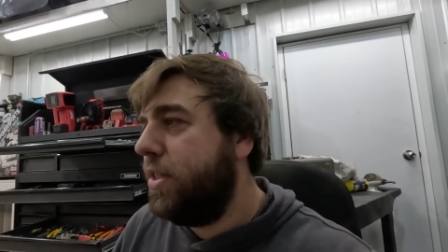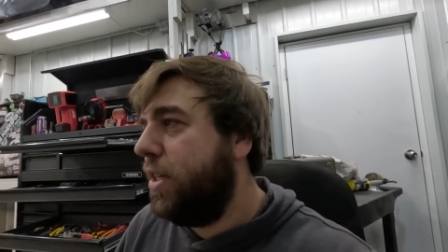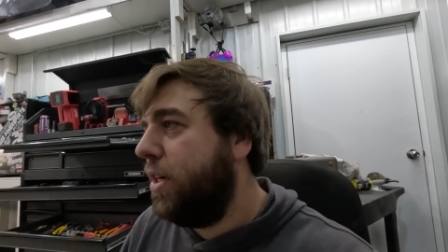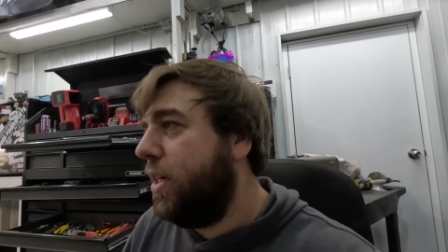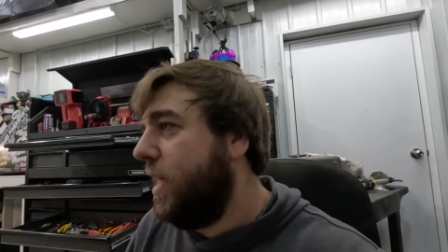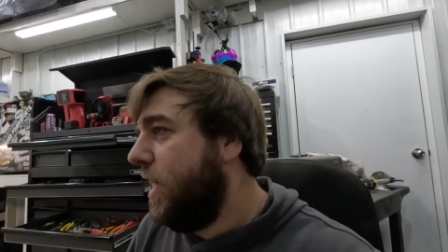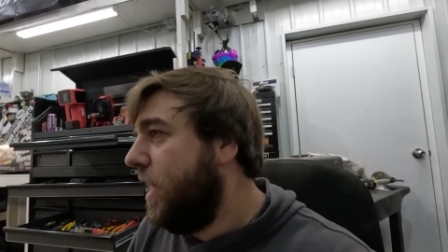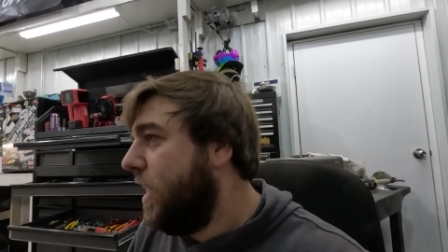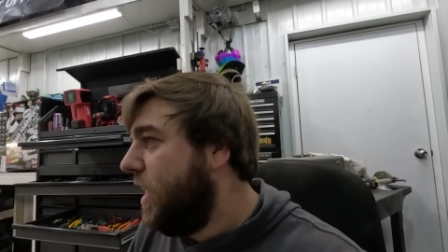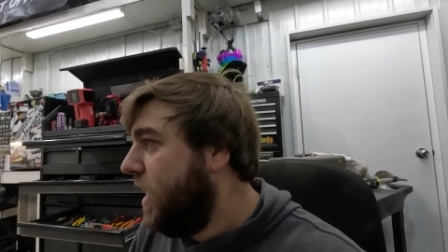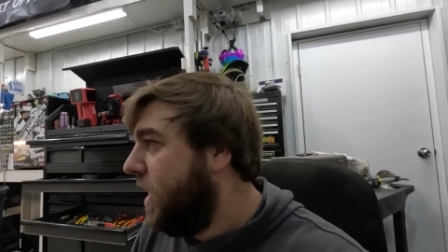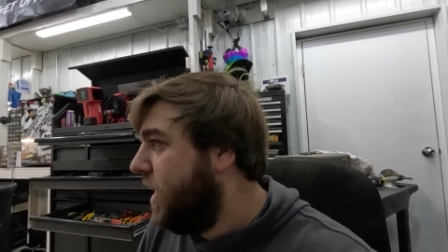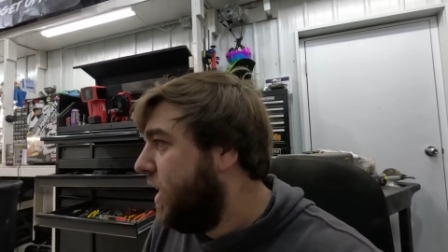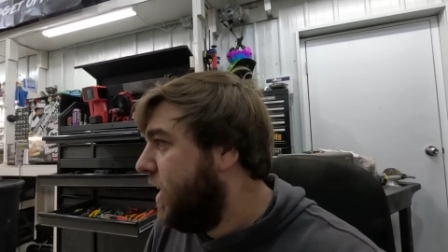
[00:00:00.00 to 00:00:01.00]
So
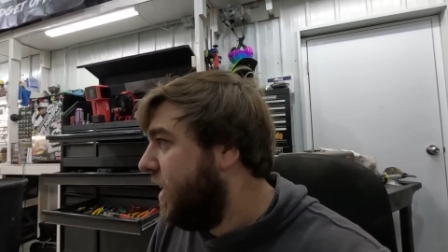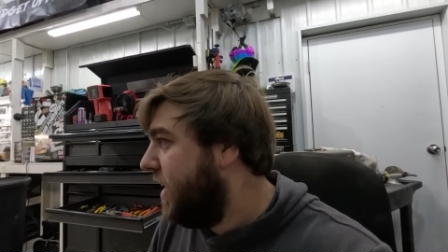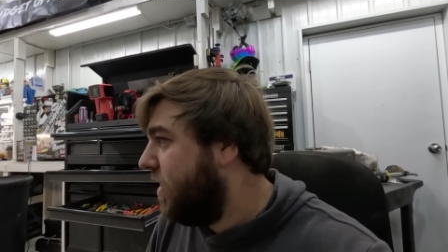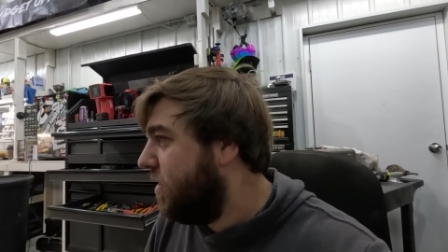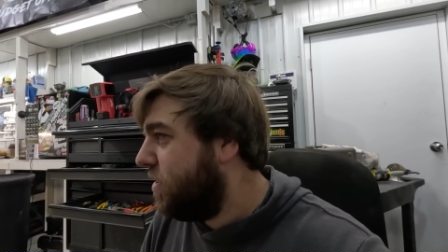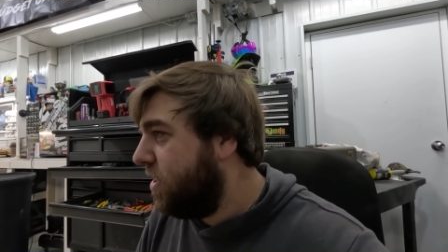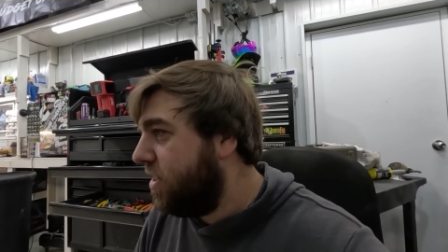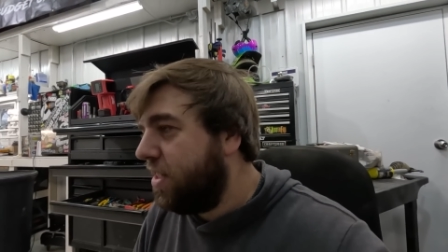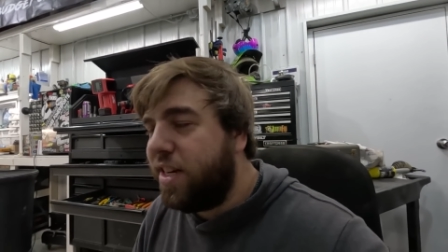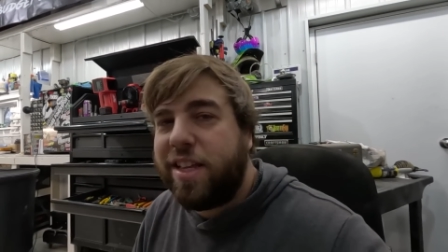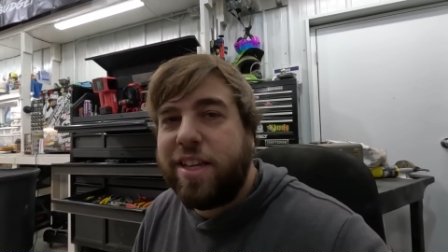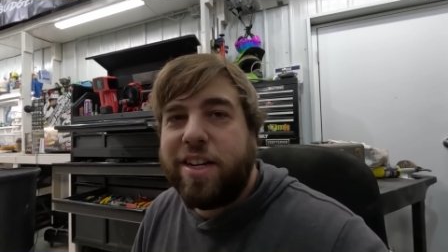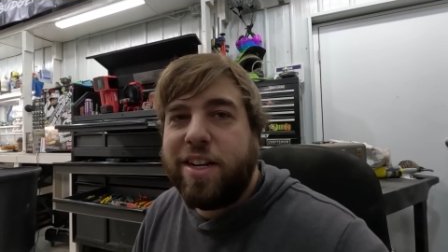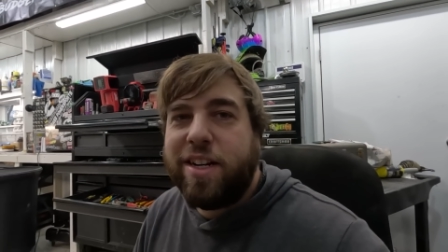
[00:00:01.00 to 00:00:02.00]
that was just
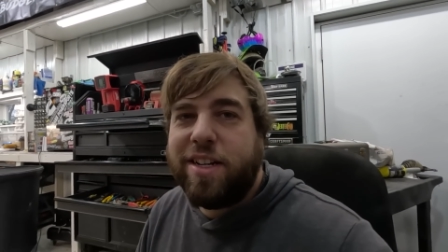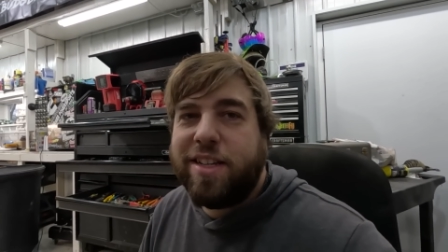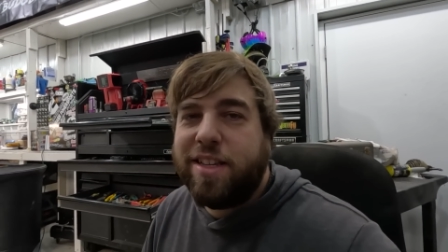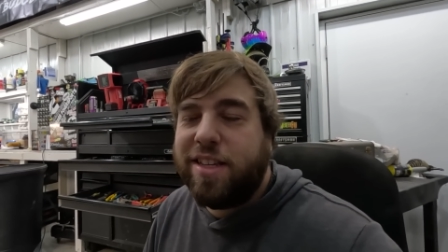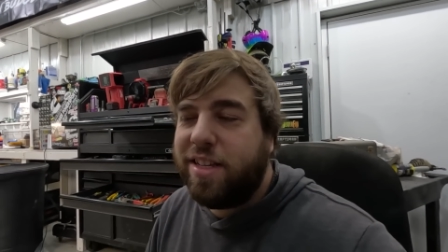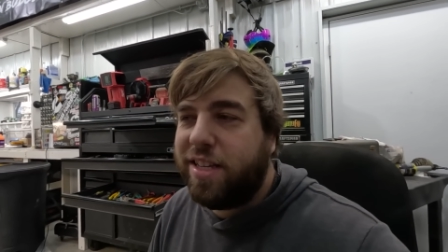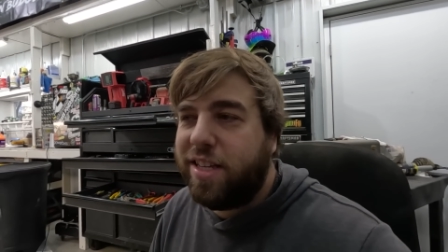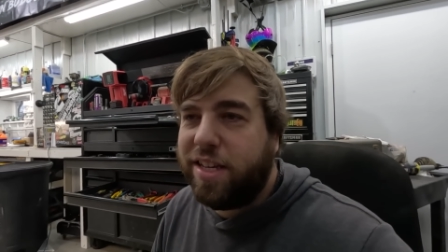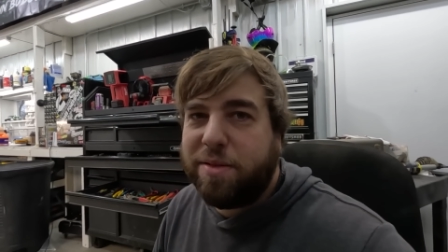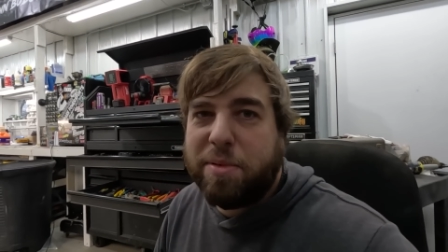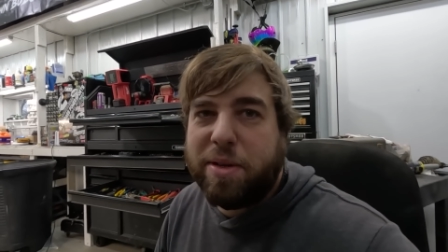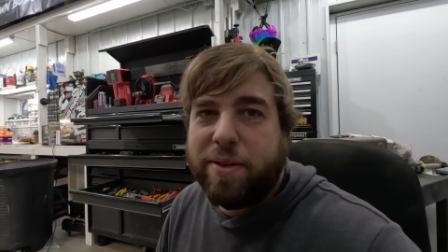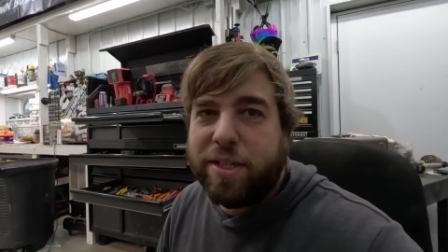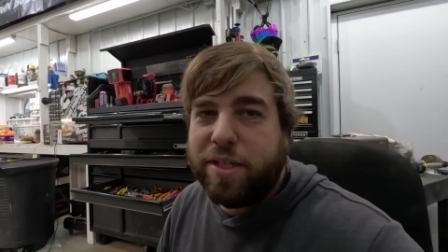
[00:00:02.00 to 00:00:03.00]
another
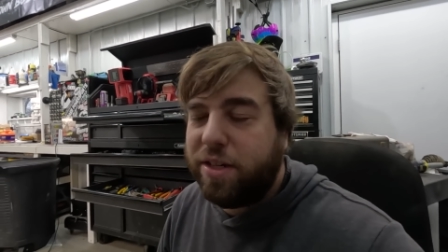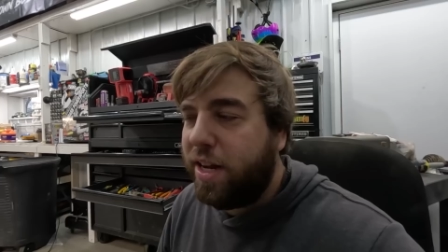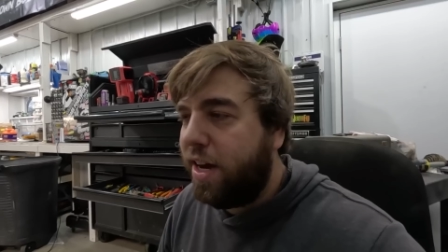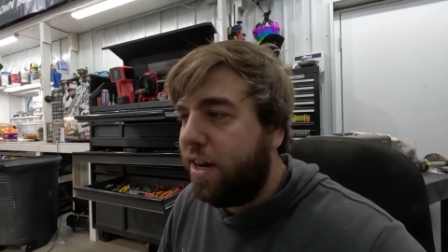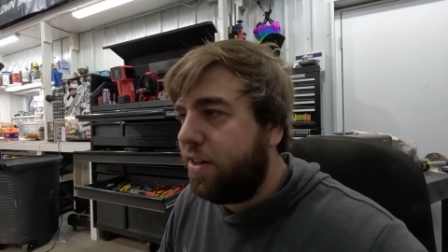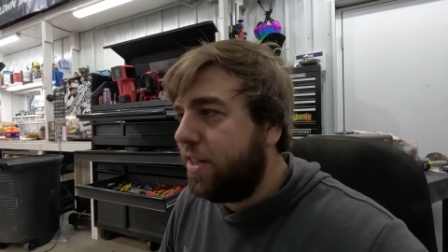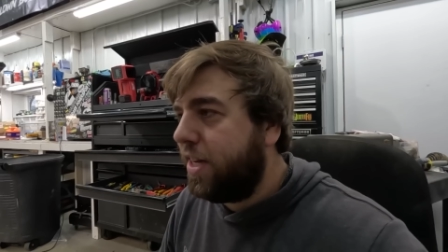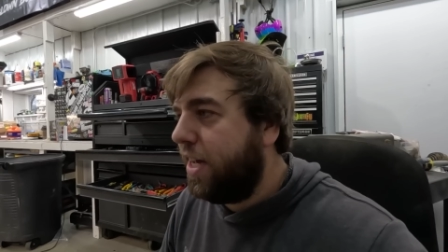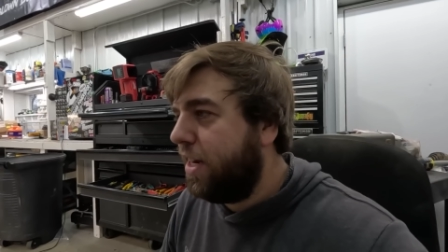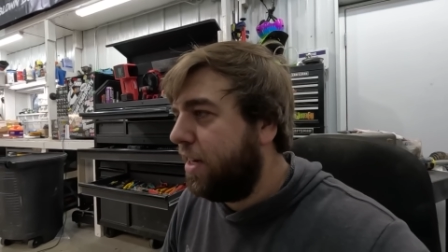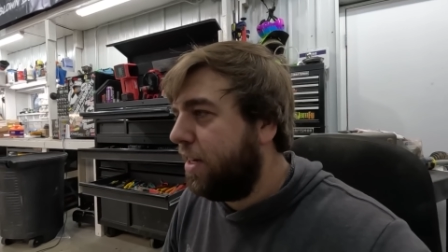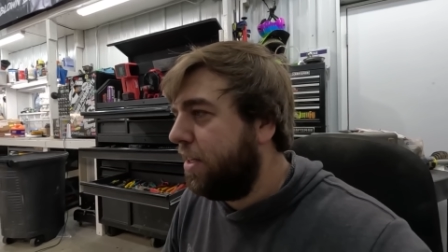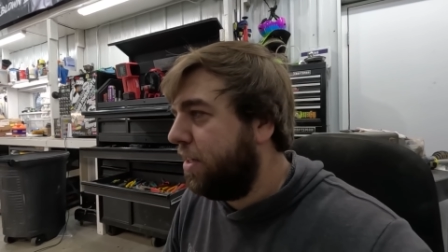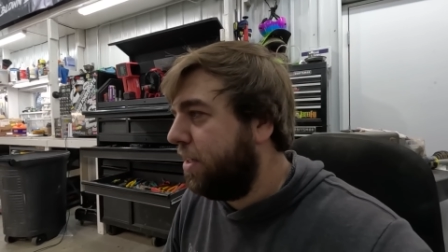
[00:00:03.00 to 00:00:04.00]
kick me when you're down
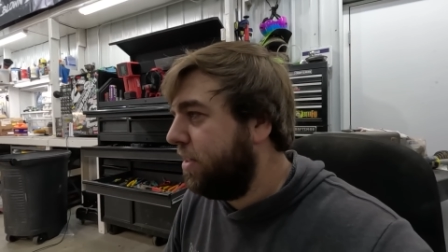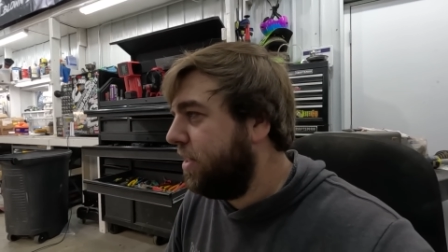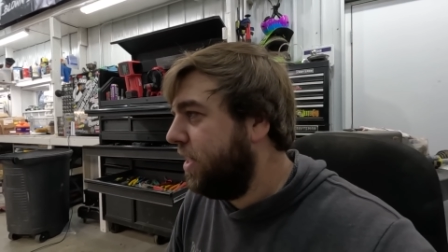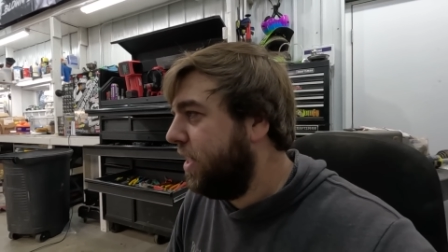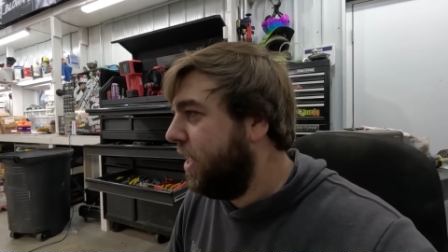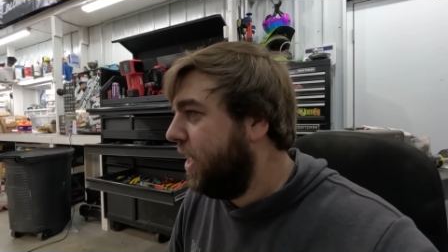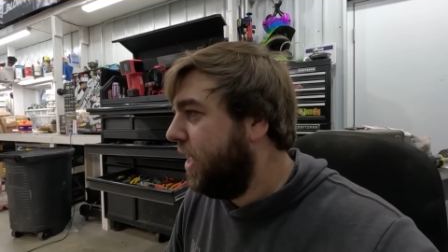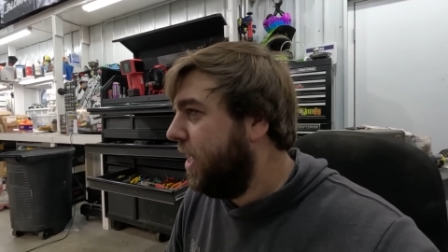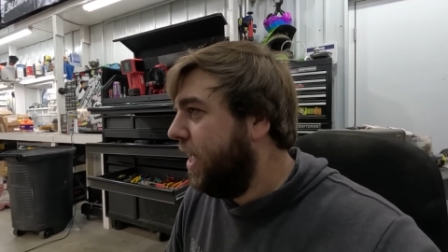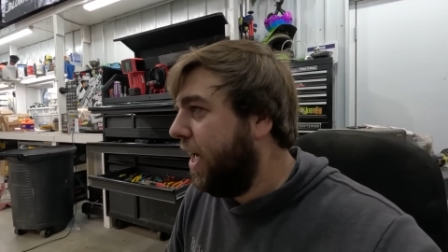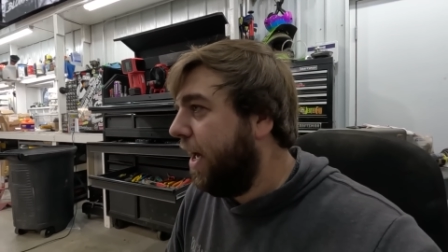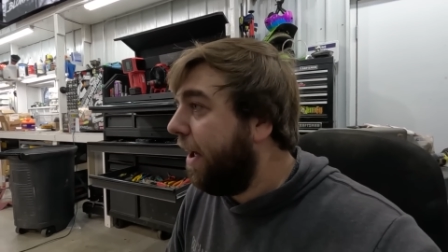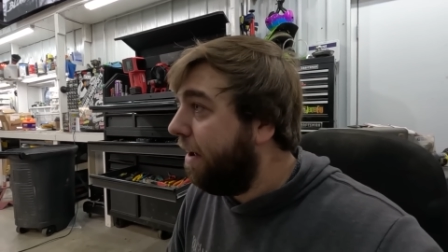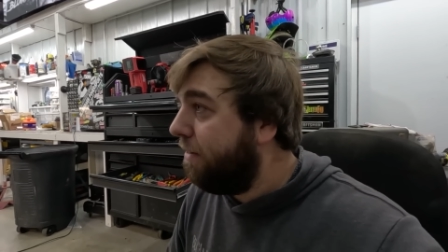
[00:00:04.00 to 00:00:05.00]
kind of deals.
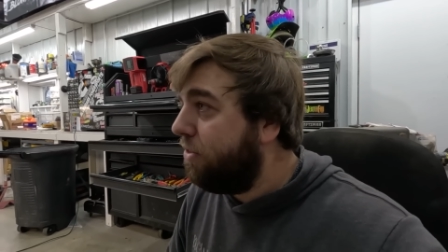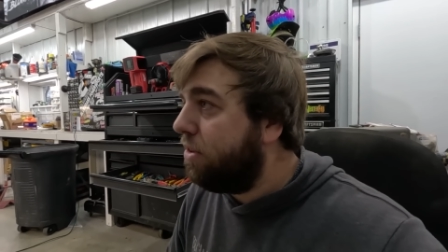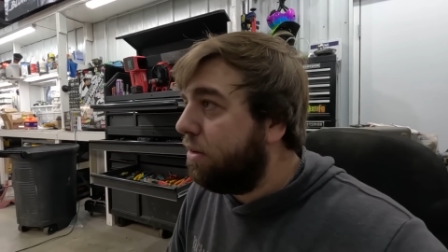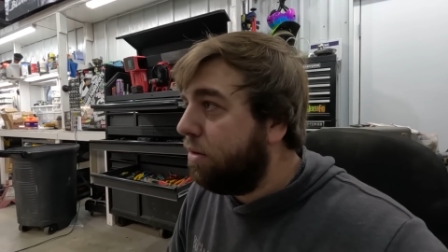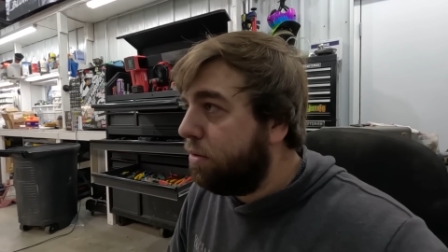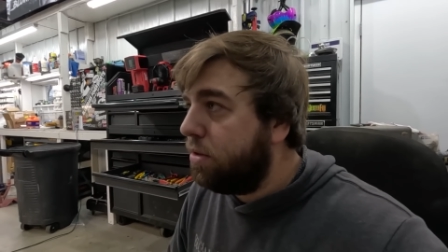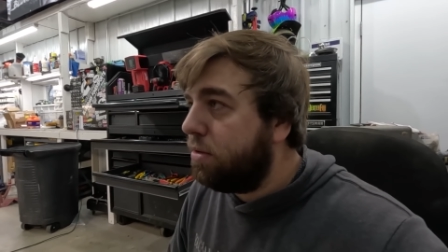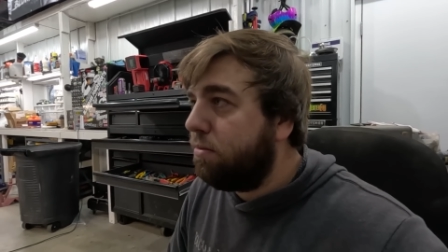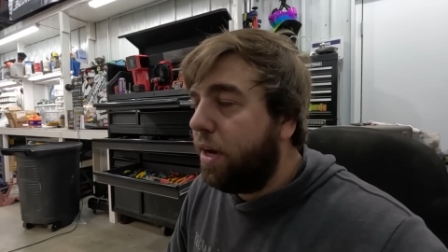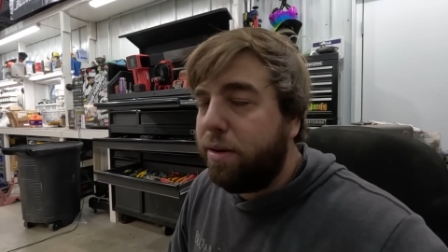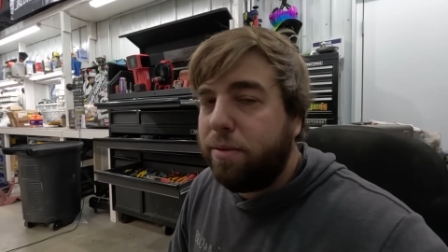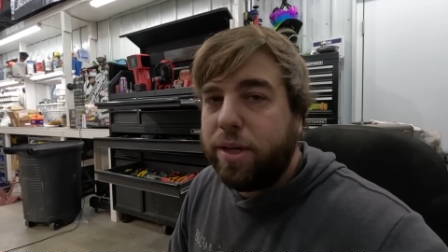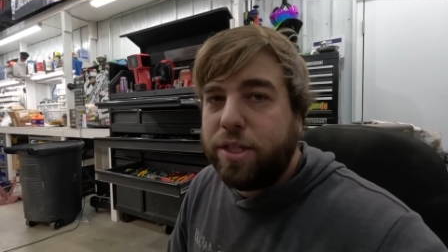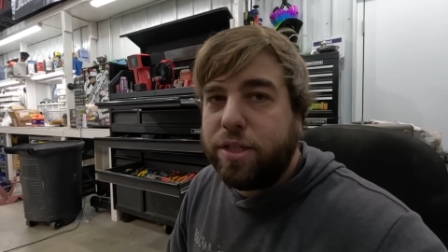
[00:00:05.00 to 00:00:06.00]
I haven't used
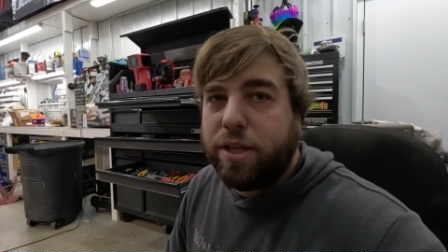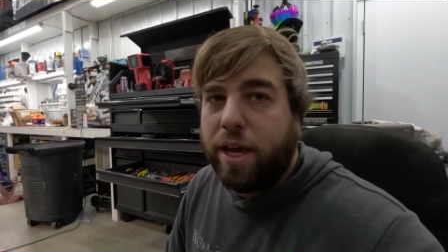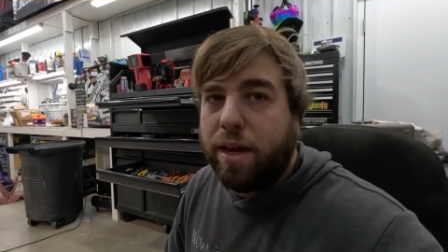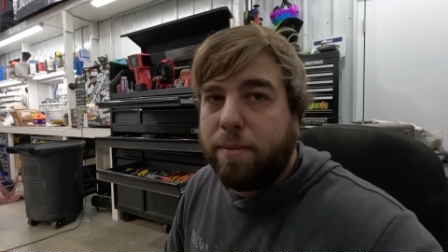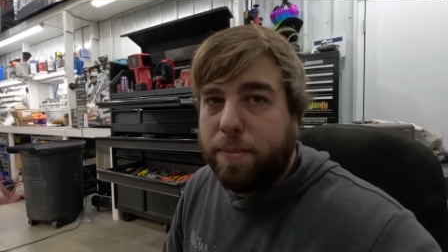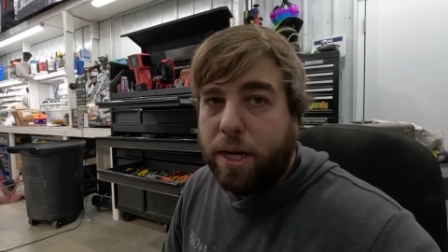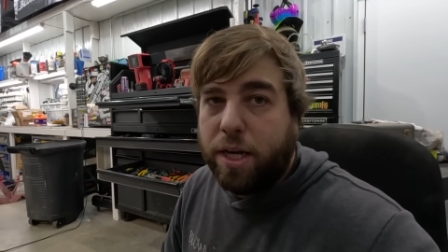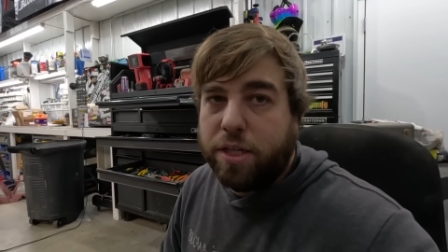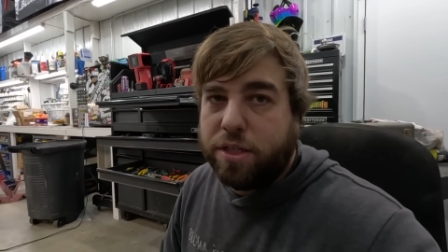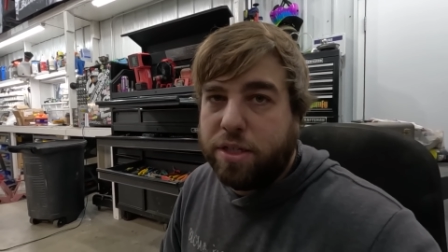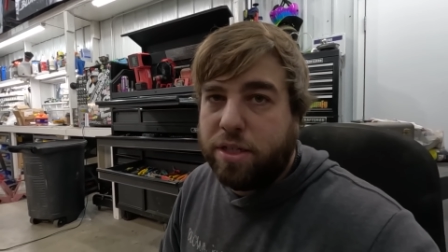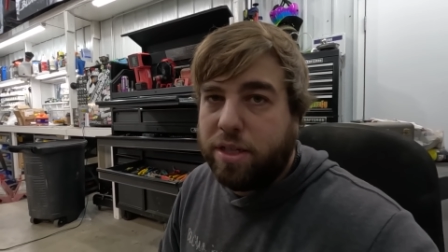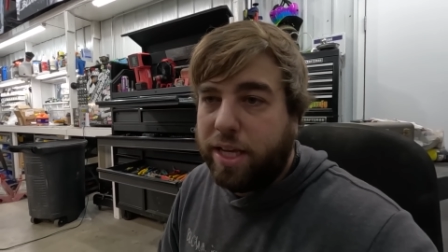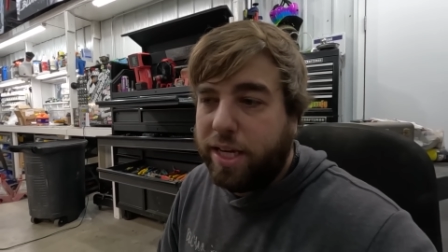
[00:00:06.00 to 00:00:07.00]
my winch that much.